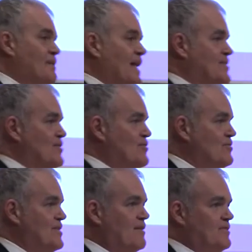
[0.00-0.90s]
past the 2
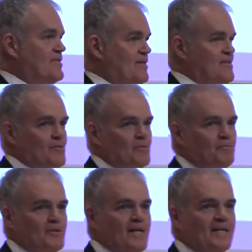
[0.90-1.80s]
secretaries that were
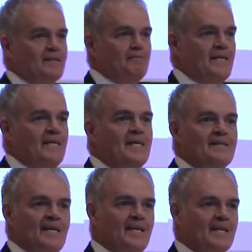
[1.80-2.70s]
protecting me.
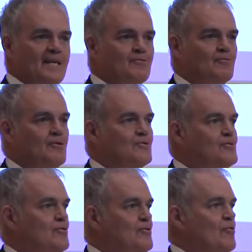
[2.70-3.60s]
Then you had to get through those
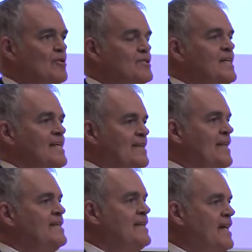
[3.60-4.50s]
2 doors, and
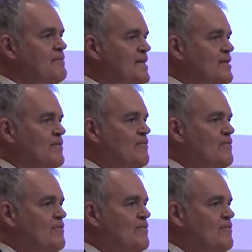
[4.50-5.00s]
then you came into the